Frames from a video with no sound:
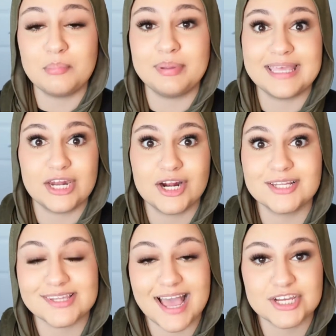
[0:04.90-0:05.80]

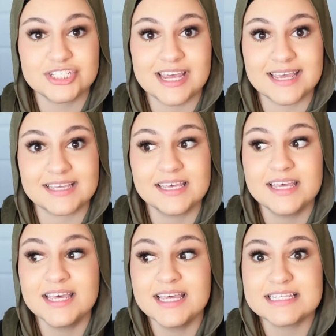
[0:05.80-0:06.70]
beginner lash tech
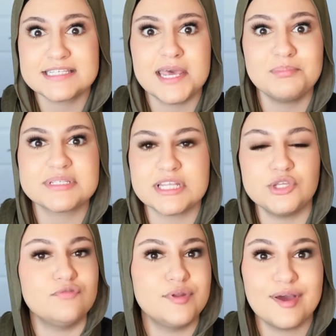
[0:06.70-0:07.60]
tips that
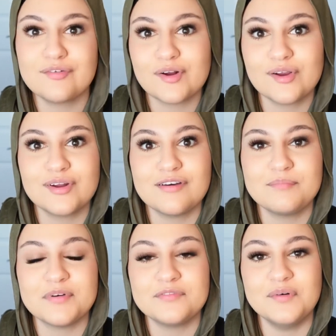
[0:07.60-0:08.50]
you've never heard of
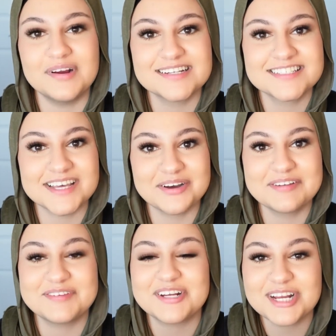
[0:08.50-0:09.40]
before. So
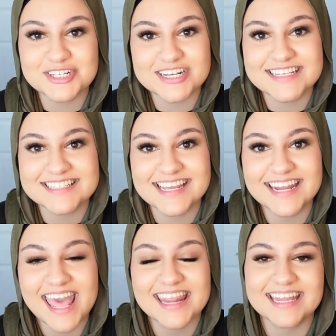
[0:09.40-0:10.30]
if you're interested,
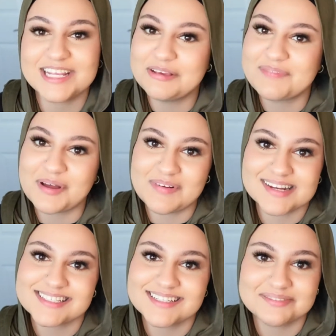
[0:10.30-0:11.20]
then keep on
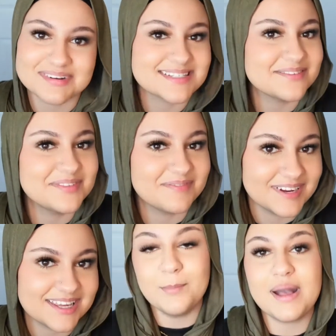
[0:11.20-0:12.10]
watching the rest of the
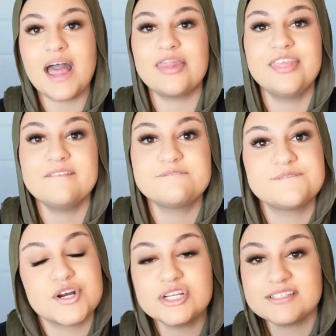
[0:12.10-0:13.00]
video. The
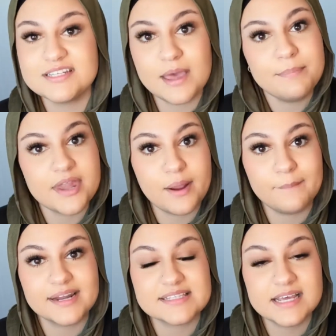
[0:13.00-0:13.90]
first tip that I
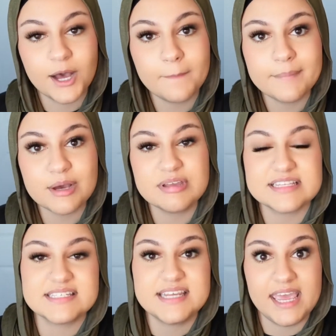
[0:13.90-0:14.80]
want to talk about
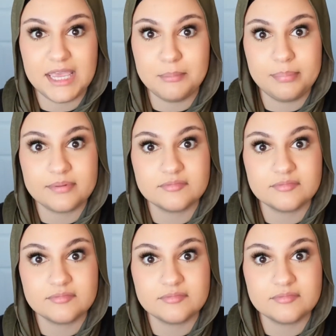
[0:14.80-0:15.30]
is tape.